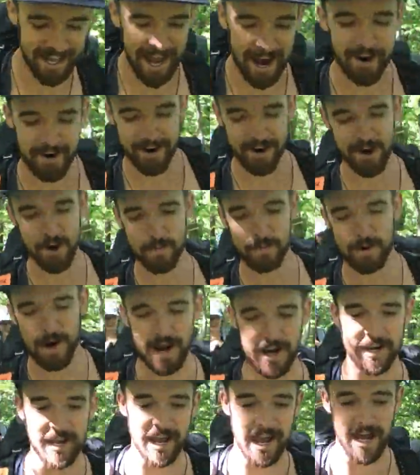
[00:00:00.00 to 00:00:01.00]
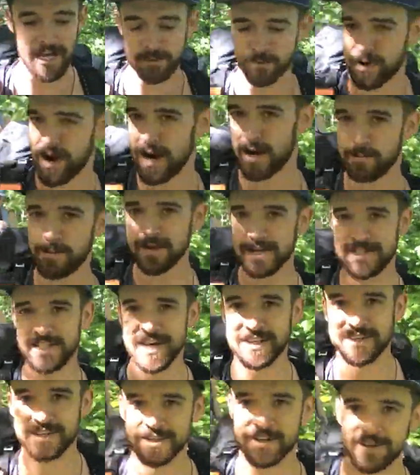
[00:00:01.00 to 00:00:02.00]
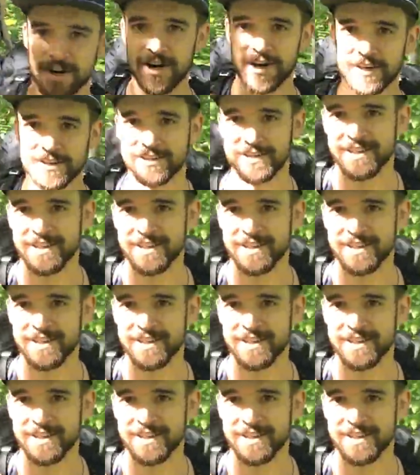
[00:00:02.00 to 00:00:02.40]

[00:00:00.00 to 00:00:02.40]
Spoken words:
carrier Brandy has. Brandy, what is that thing called?